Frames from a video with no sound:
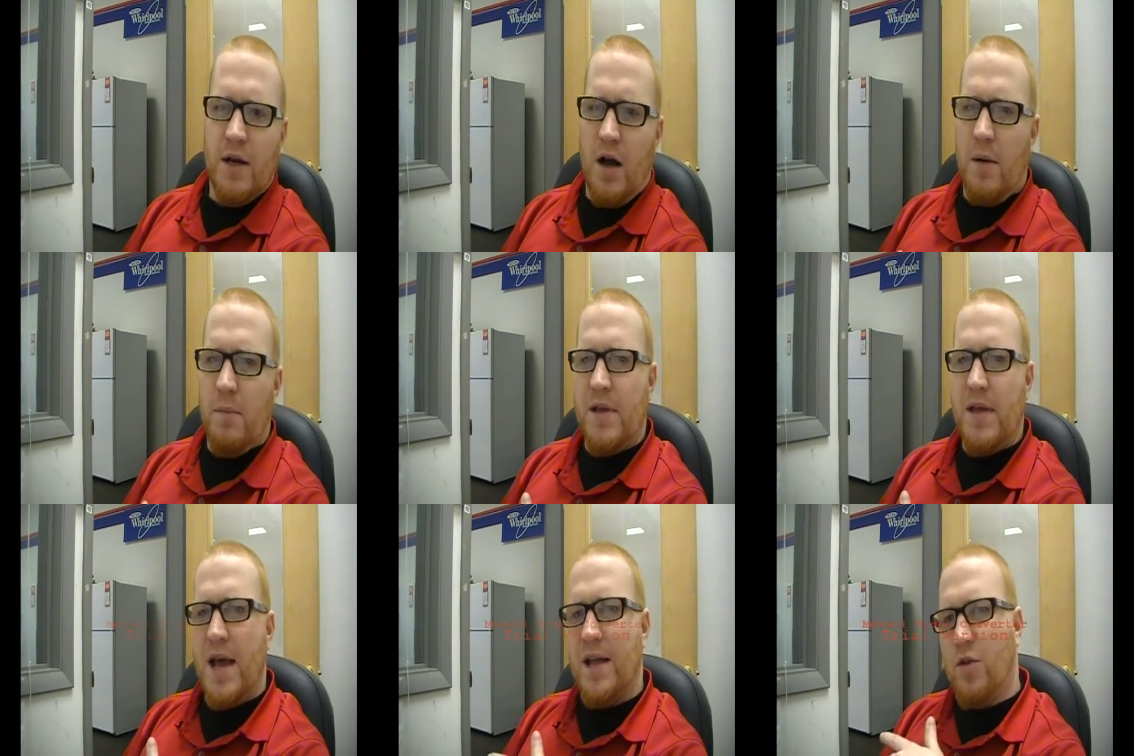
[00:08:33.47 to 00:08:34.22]
Um,
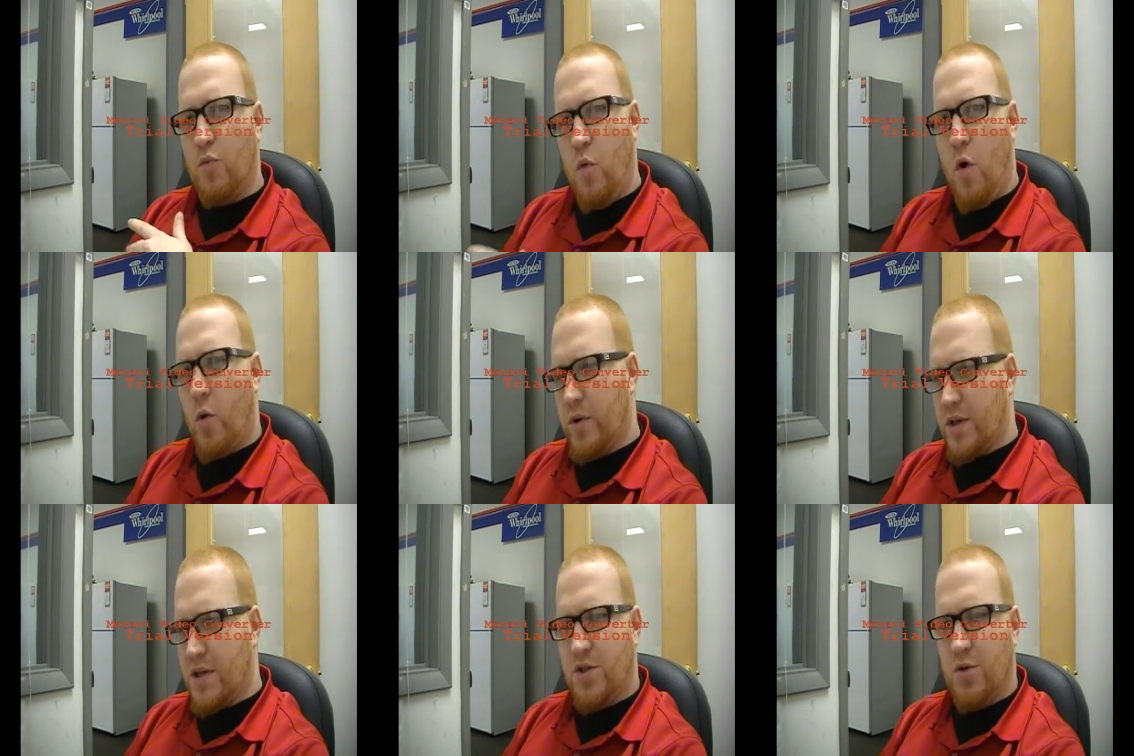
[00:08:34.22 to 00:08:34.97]
he had the war
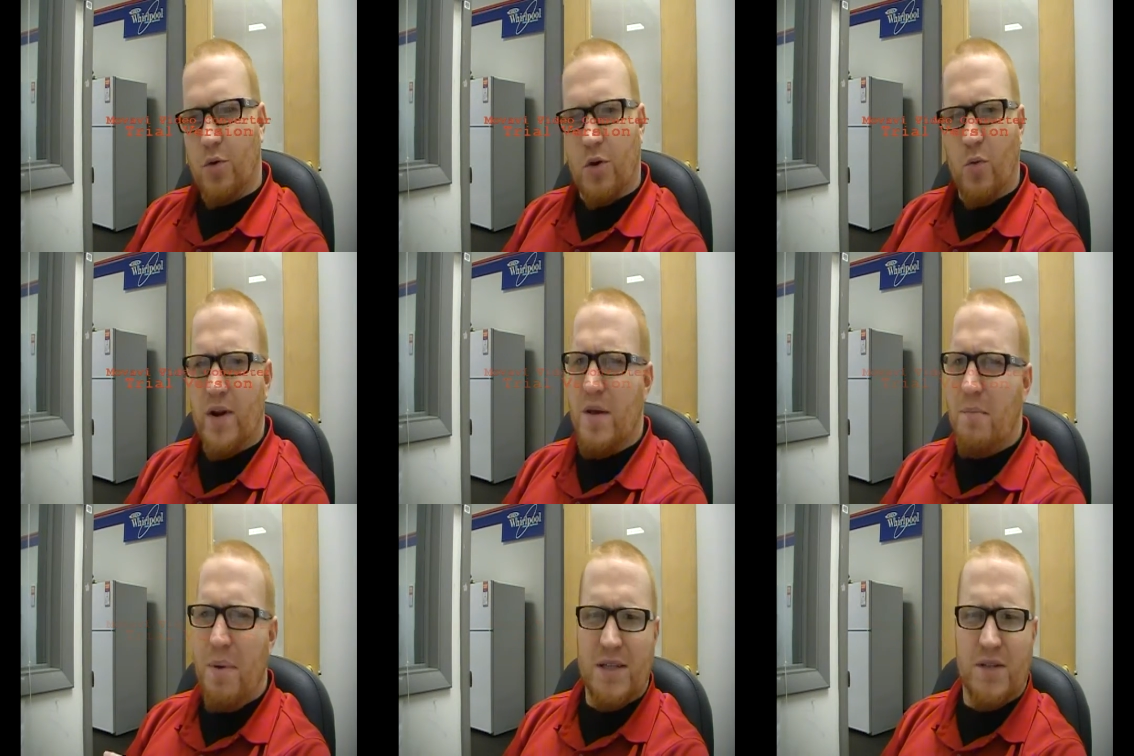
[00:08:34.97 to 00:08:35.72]
with Couture, one of
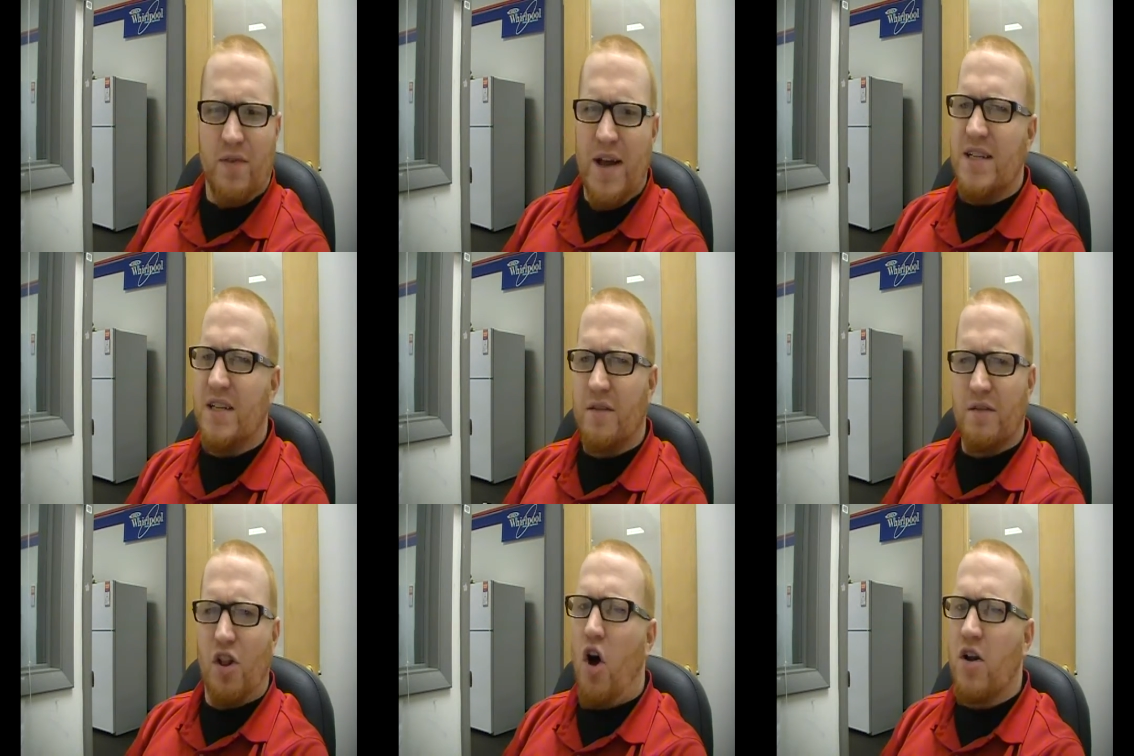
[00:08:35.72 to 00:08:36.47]
the best fights in a
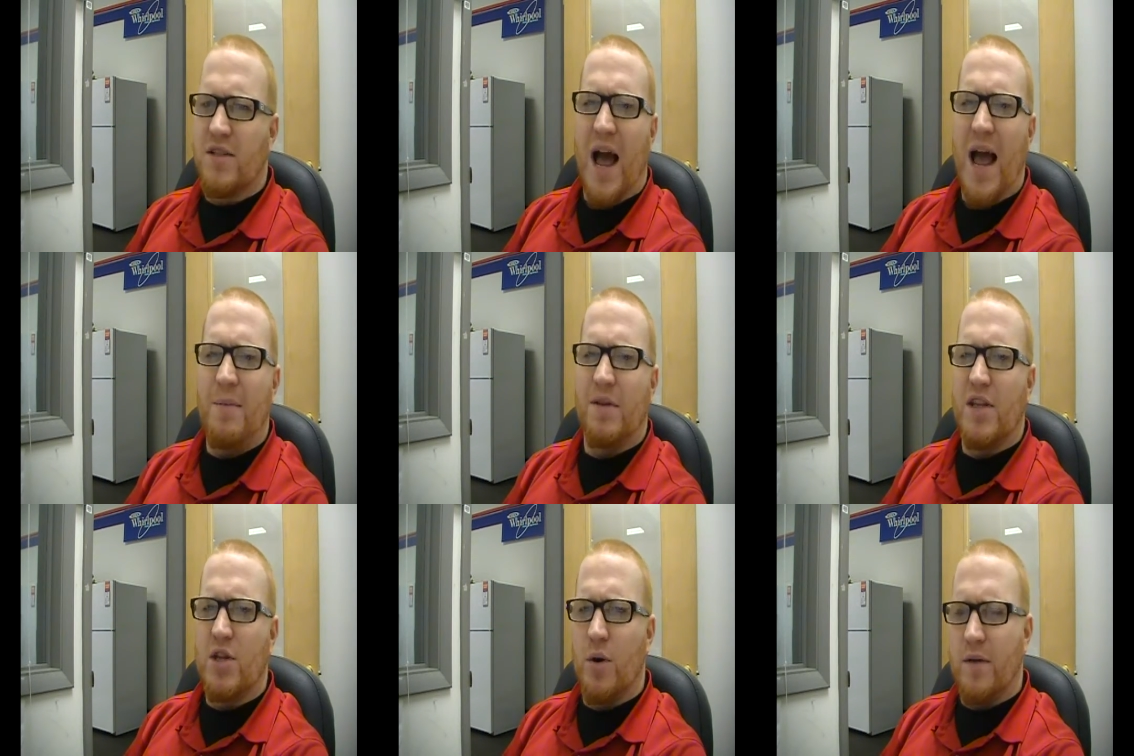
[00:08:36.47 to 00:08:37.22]
long time
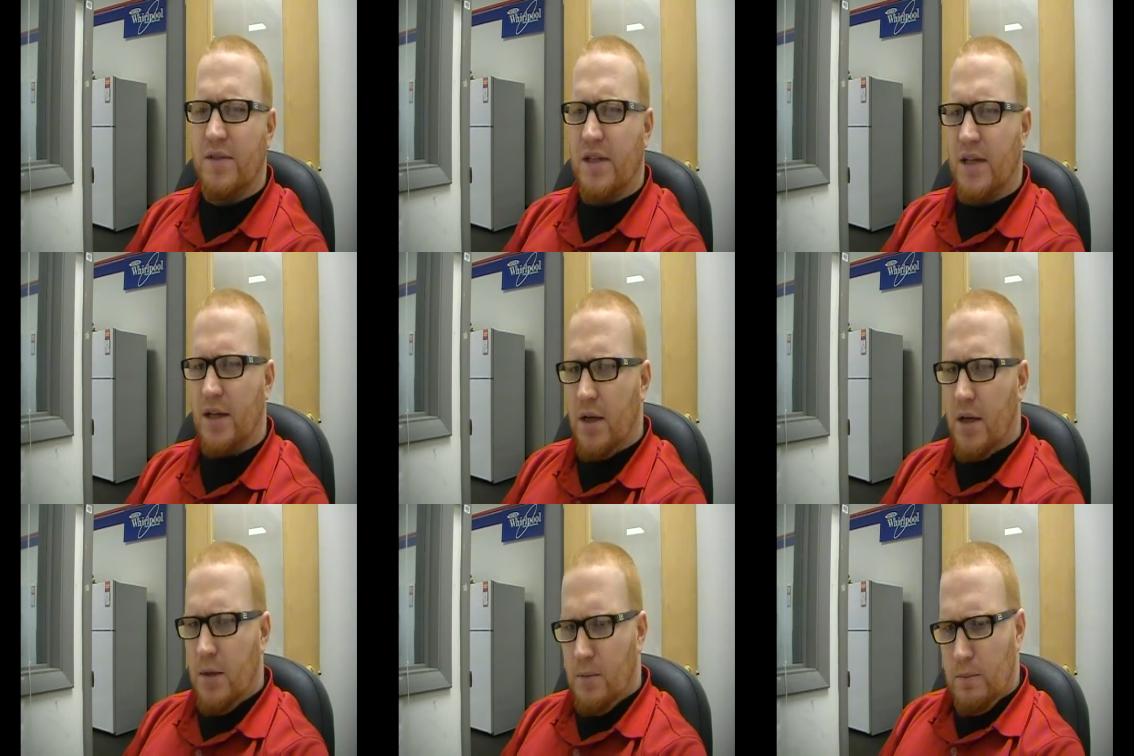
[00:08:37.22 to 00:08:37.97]
in the UFC